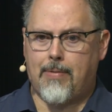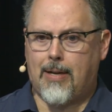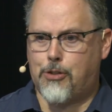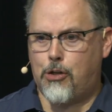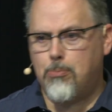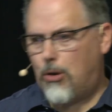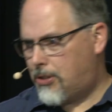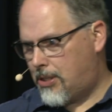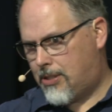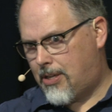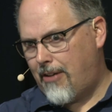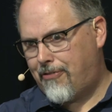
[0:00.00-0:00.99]
I do most of
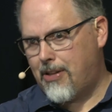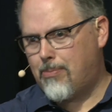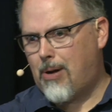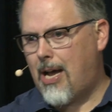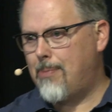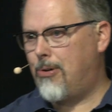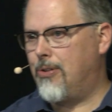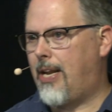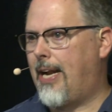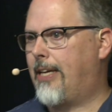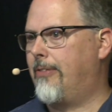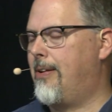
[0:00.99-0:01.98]
the stuff in the Bible
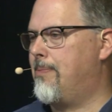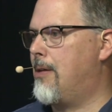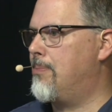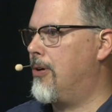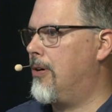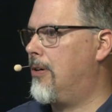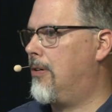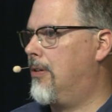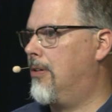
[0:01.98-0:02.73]
that I can remember.